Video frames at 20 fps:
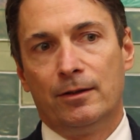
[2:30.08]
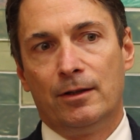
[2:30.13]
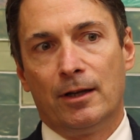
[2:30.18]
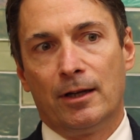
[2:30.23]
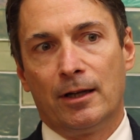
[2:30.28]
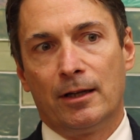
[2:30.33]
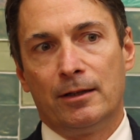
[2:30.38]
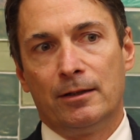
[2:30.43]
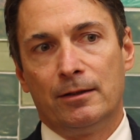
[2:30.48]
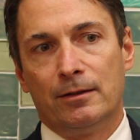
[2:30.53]

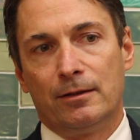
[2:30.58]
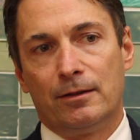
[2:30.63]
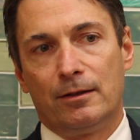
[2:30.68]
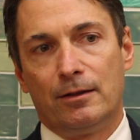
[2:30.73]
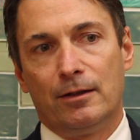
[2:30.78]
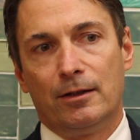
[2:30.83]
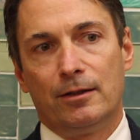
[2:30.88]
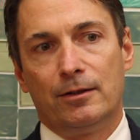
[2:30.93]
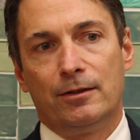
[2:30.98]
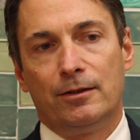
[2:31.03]
then
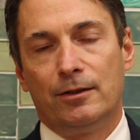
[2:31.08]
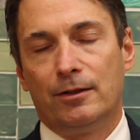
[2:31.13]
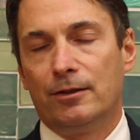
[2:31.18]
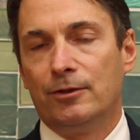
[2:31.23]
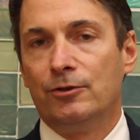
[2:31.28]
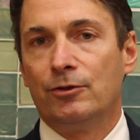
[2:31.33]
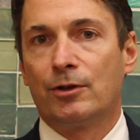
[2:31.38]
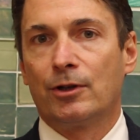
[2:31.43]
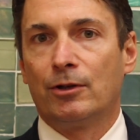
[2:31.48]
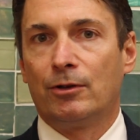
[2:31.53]

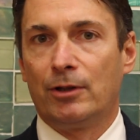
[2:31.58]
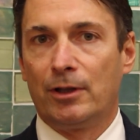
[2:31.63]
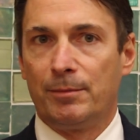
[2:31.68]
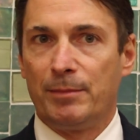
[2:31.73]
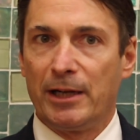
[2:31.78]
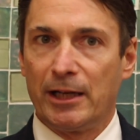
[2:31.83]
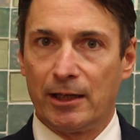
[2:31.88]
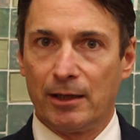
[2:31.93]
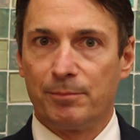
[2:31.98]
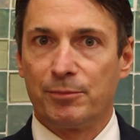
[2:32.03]
you can only
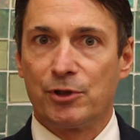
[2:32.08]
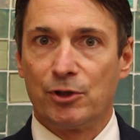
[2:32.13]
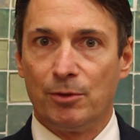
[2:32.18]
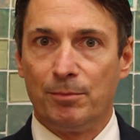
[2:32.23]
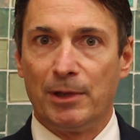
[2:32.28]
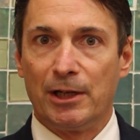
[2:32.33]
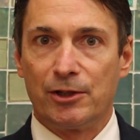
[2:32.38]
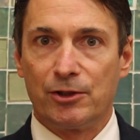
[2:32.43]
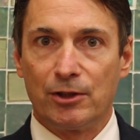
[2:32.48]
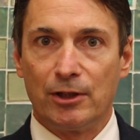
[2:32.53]
make up so
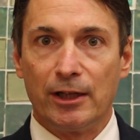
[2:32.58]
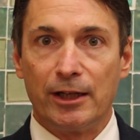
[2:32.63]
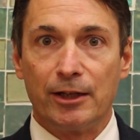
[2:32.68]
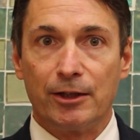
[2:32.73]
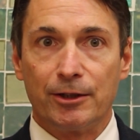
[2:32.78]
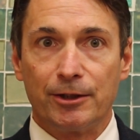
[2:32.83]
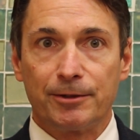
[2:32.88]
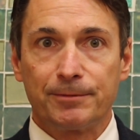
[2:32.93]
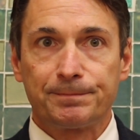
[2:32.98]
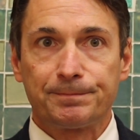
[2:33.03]
much
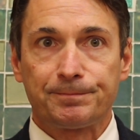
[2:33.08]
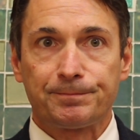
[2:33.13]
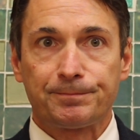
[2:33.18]
later.